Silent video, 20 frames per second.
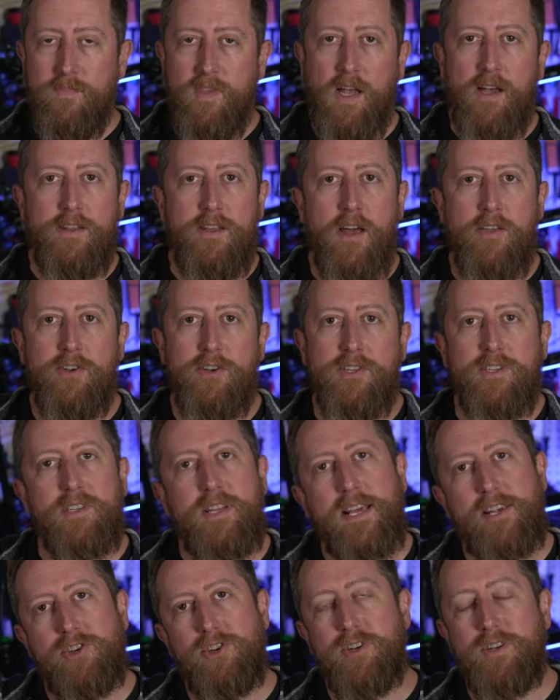another
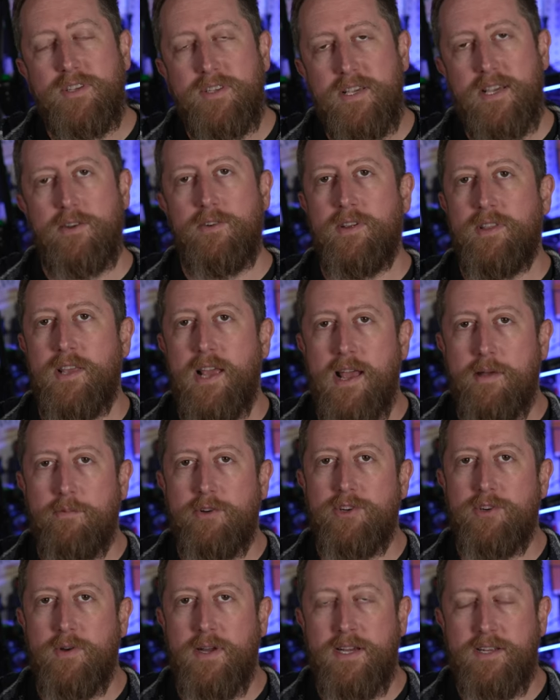station is hearing the
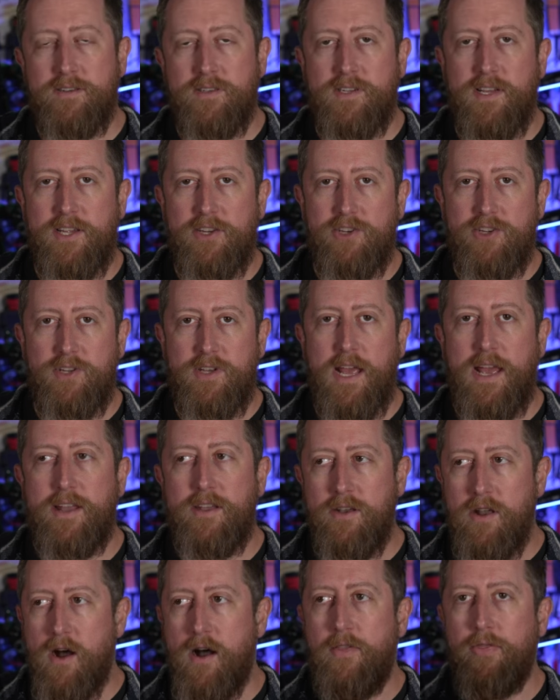amateur radio station
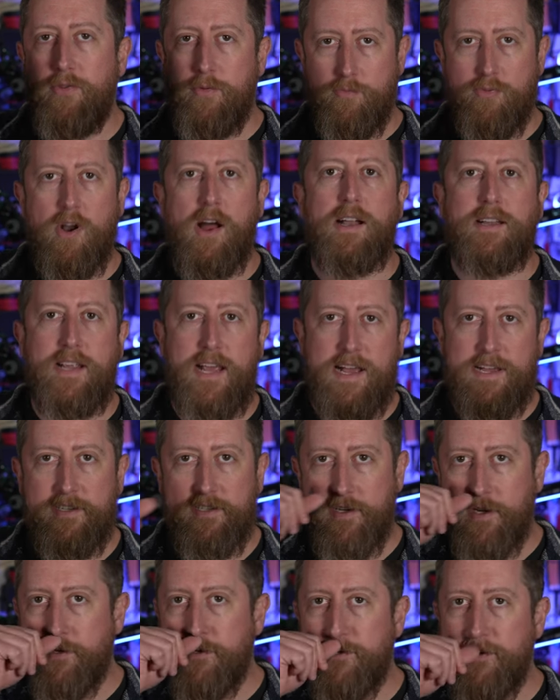and not the broadcast
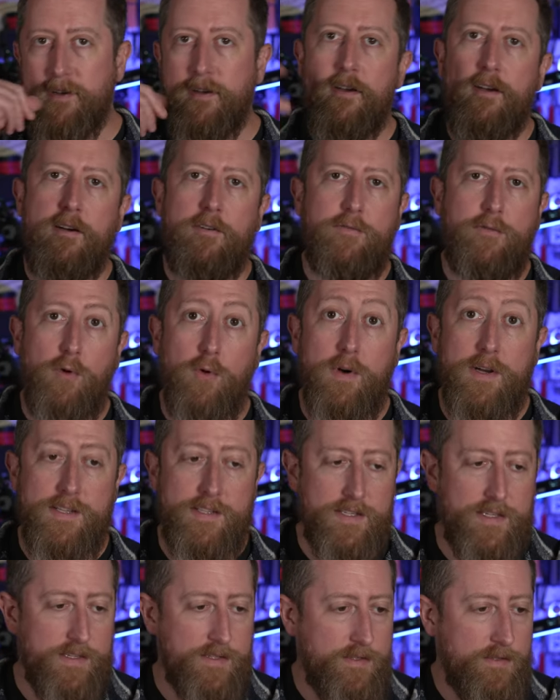station, for
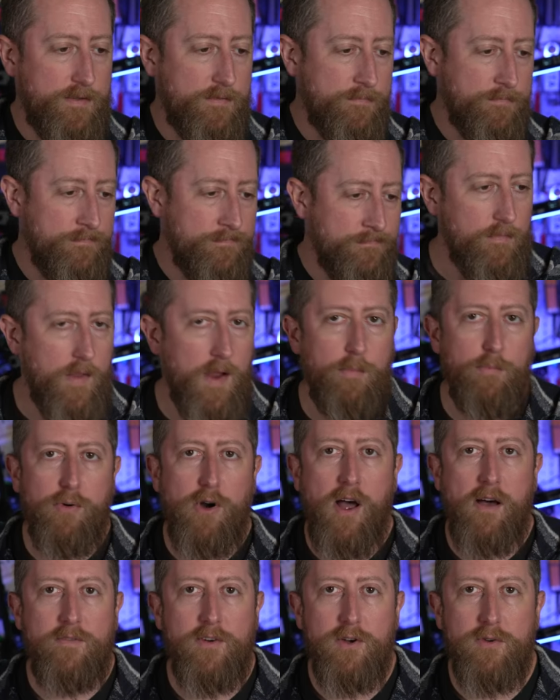instance.
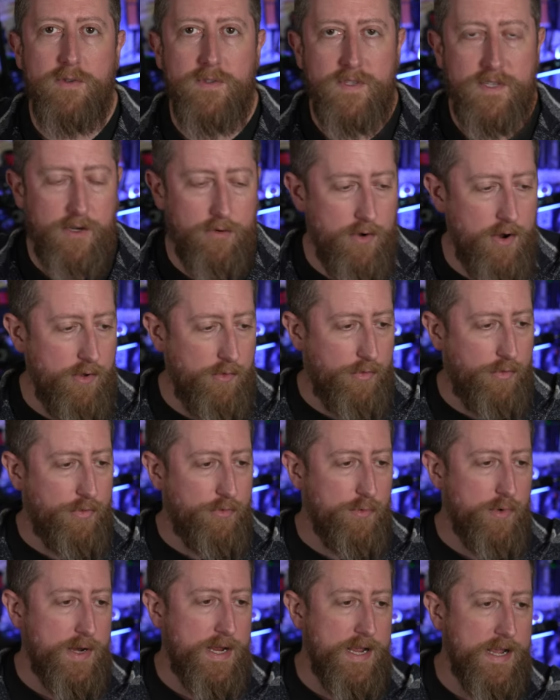Bravo
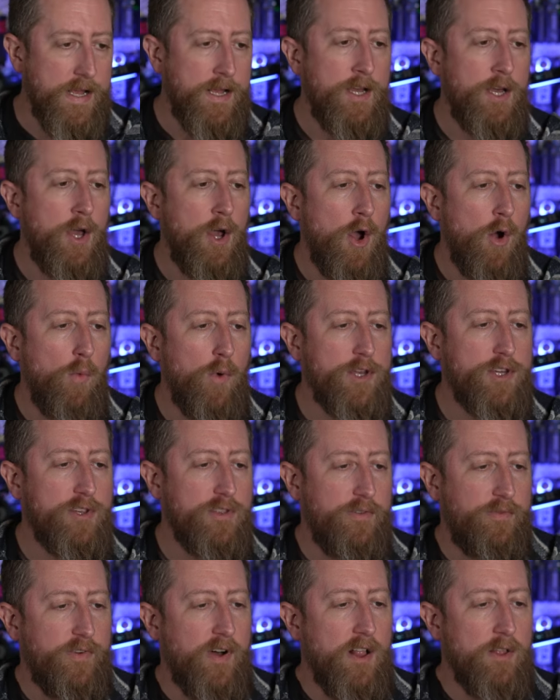03. Which of
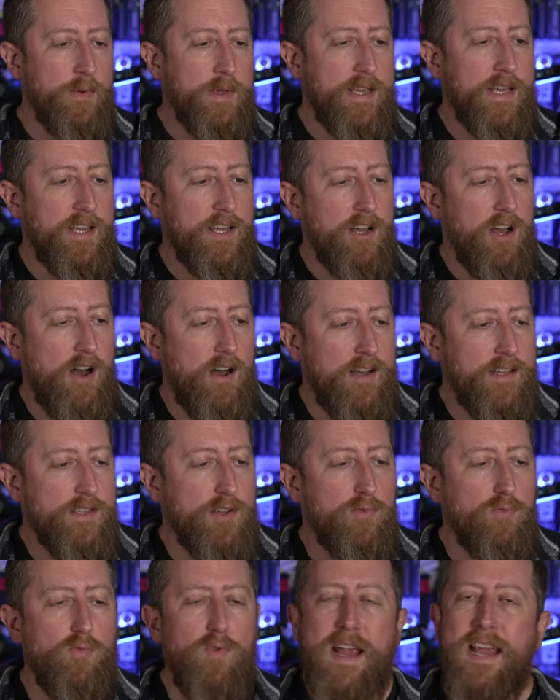the following can cause
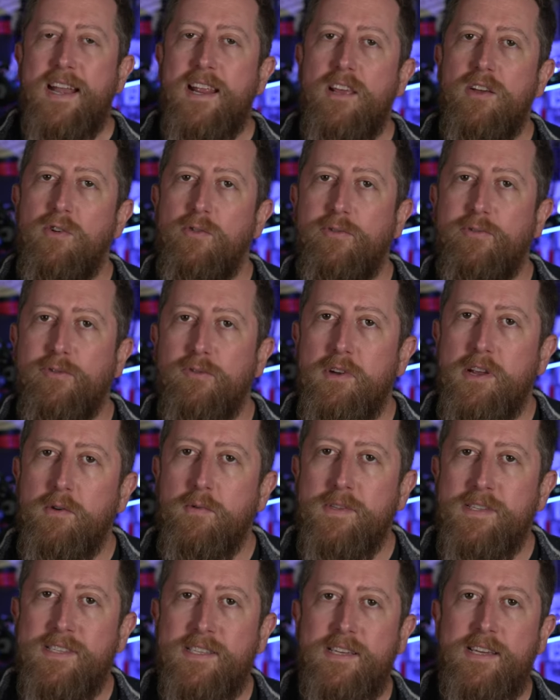radio
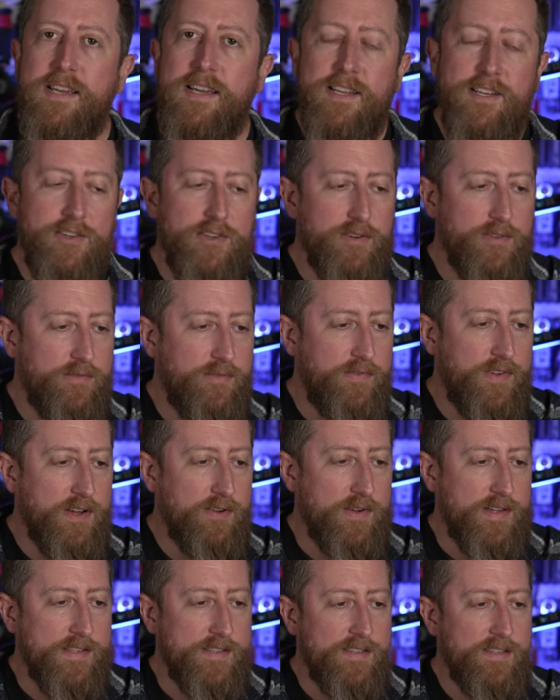frequency
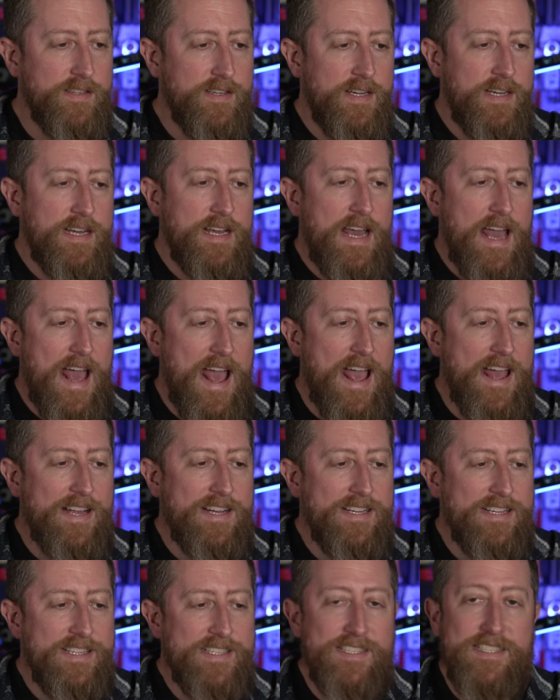interference? And
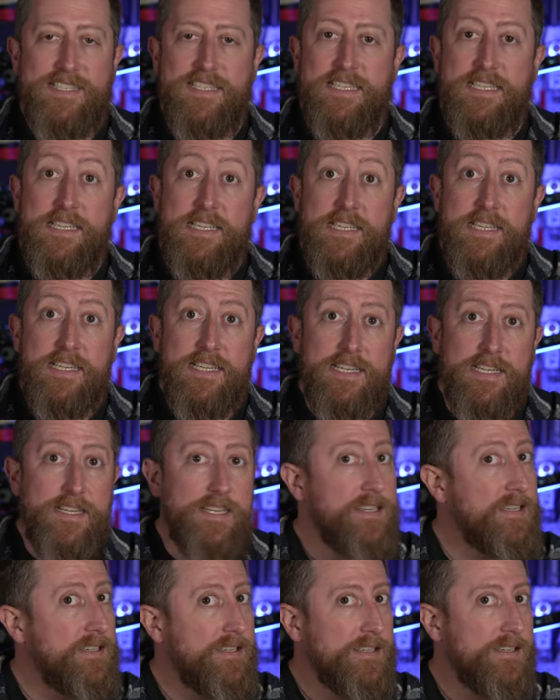it is
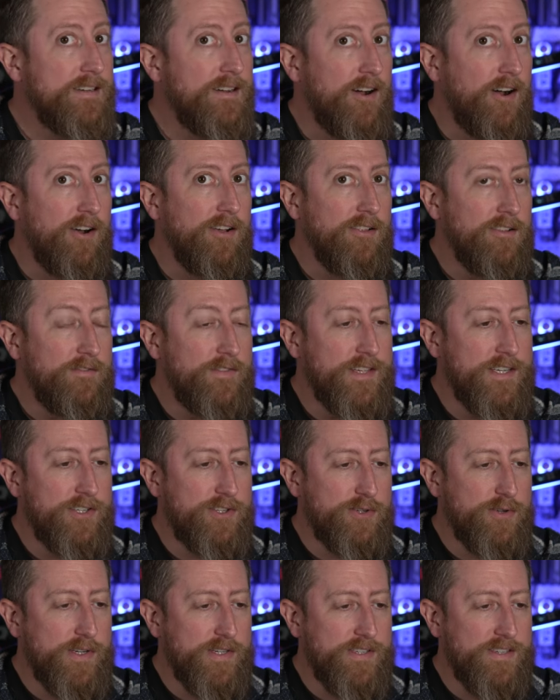D. All of these
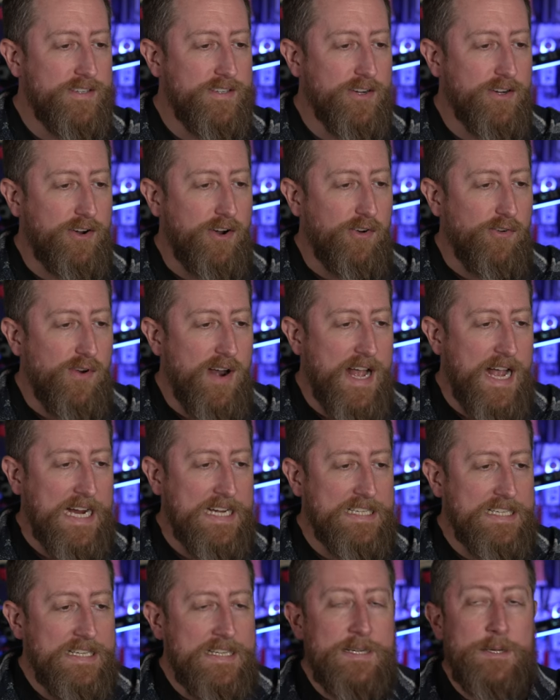choices are
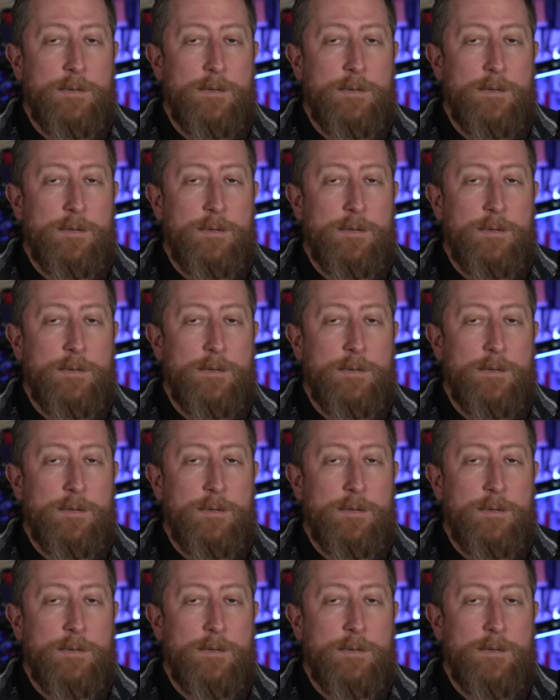correct.